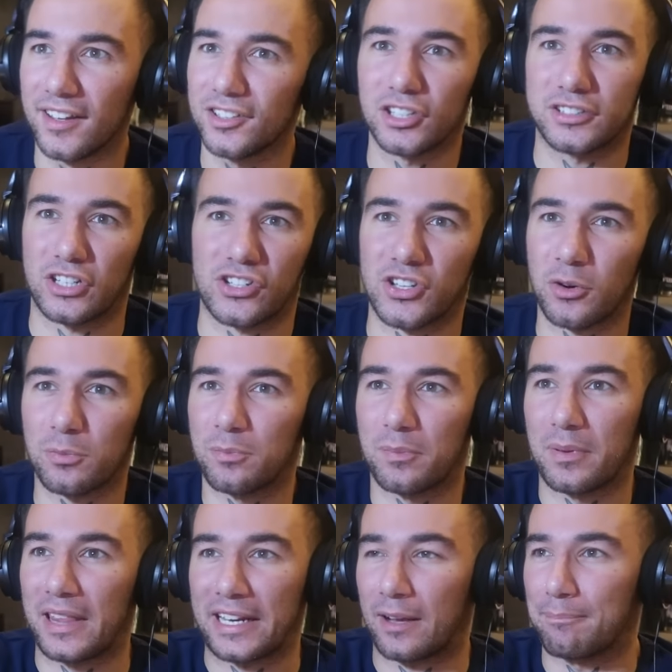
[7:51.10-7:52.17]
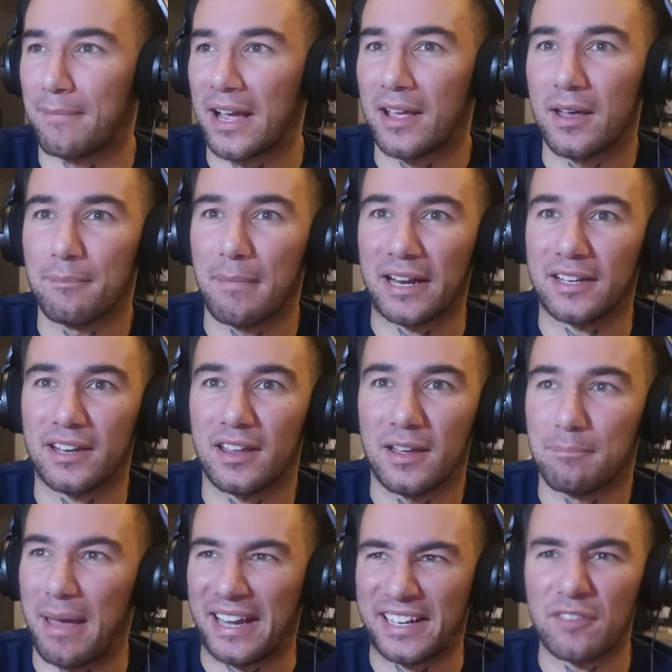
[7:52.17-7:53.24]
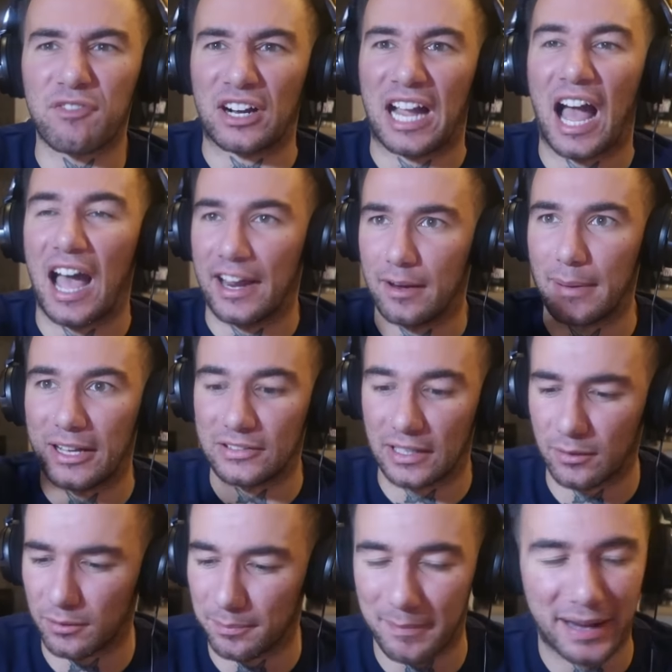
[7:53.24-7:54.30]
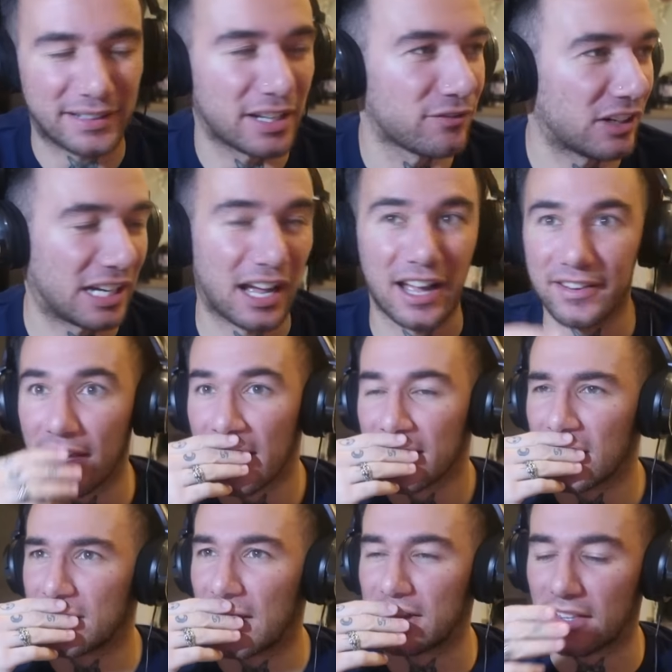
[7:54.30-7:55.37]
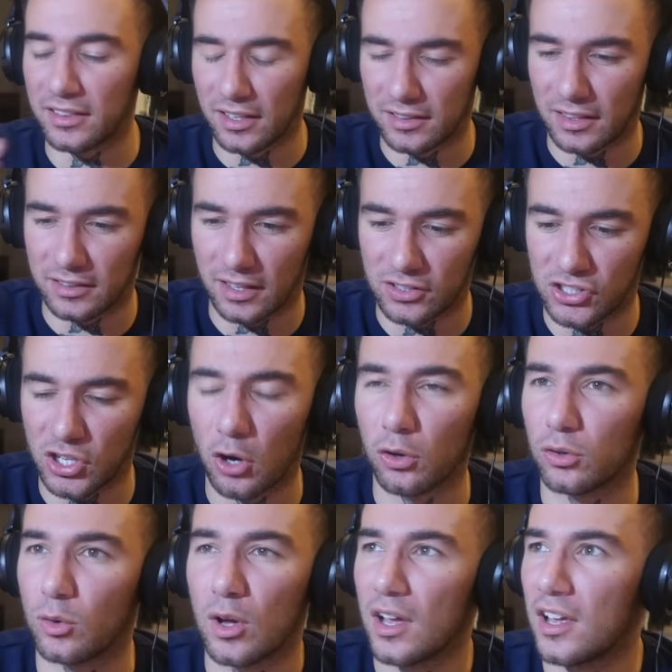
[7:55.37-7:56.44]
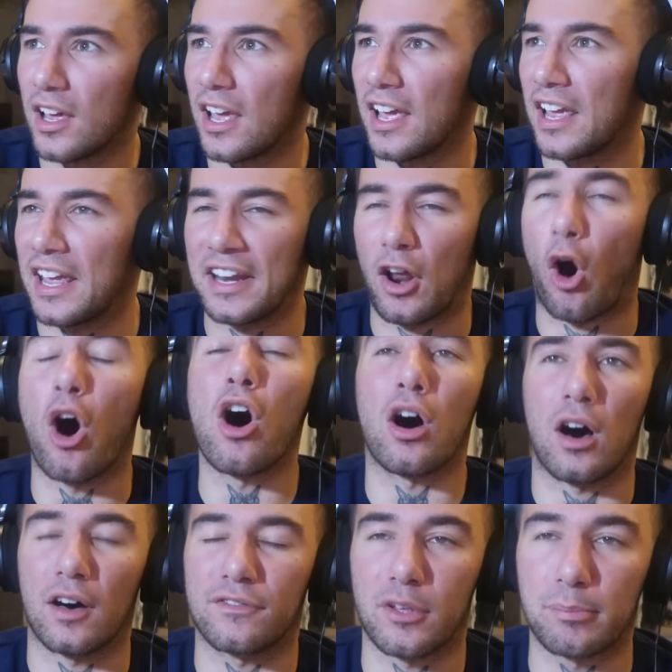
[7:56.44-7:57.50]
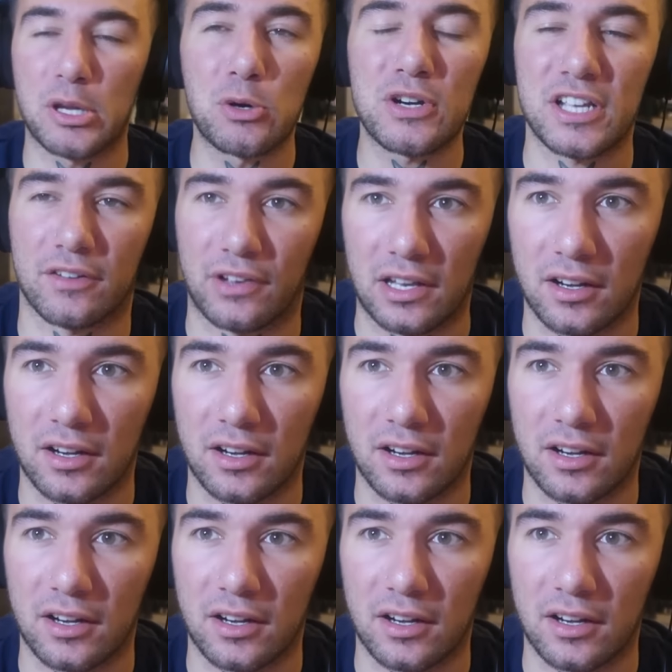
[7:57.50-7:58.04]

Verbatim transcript: Look, they're so, like, a mag magnified about the magnified. They're, they're, they're so in awe of the beauty of